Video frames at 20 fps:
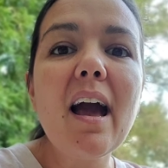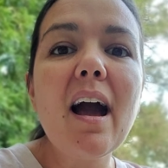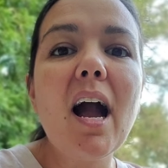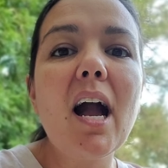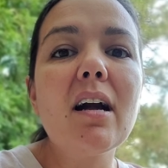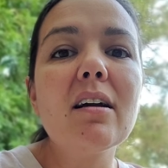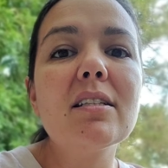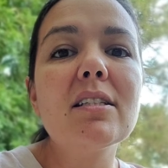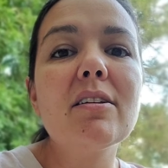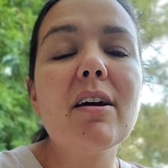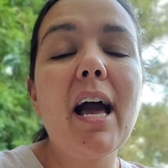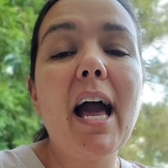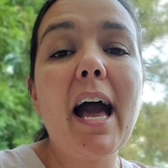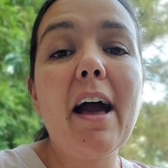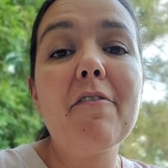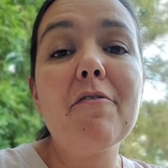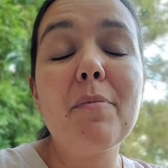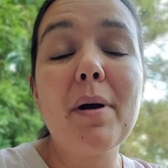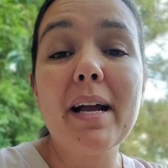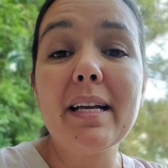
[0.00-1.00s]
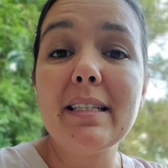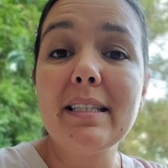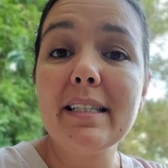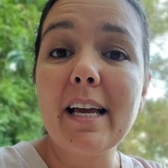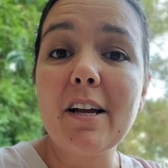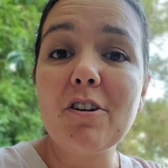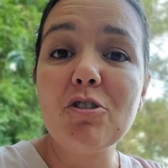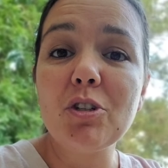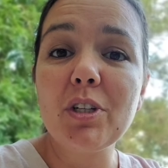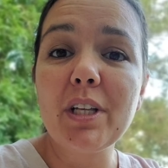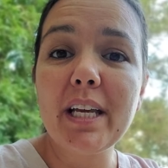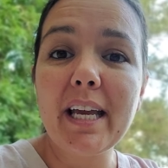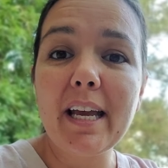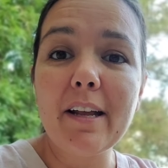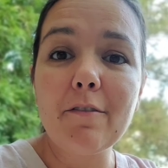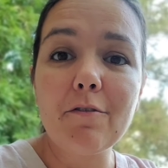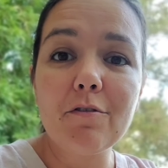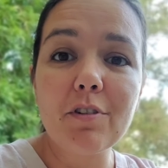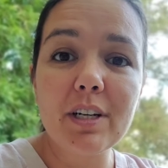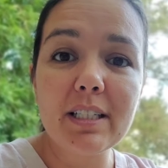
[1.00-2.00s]
I also have my scheduling
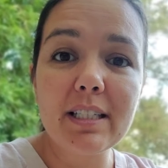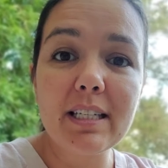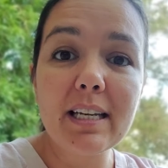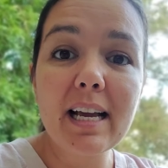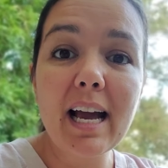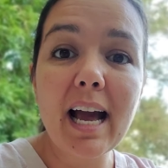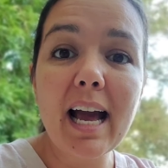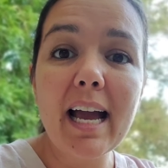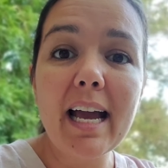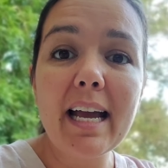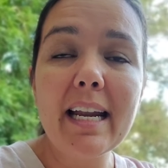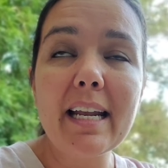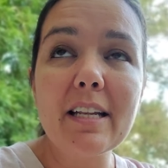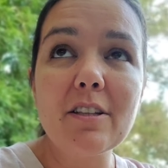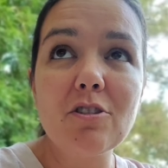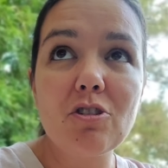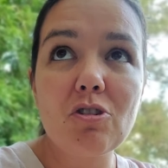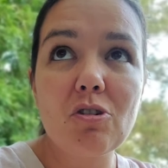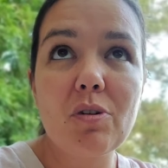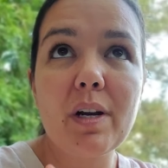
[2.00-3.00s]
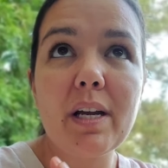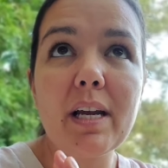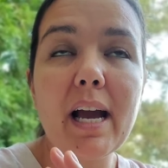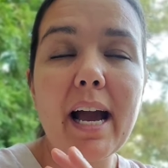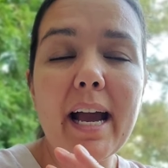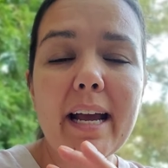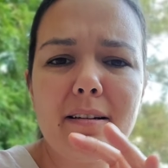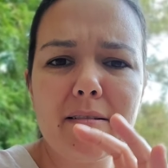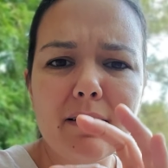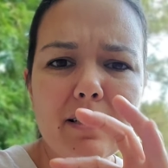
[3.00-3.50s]
and freezing guide and storing guide.